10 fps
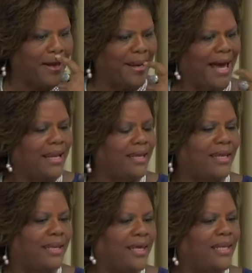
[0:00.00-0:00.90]
And
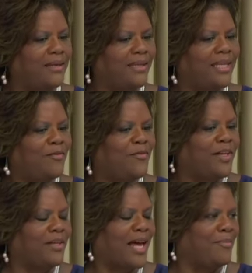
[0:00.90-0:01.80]
it didn't
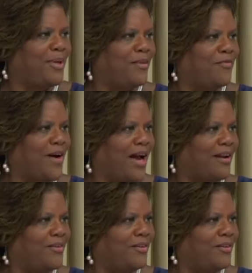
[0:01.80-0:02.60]
feel like being fired.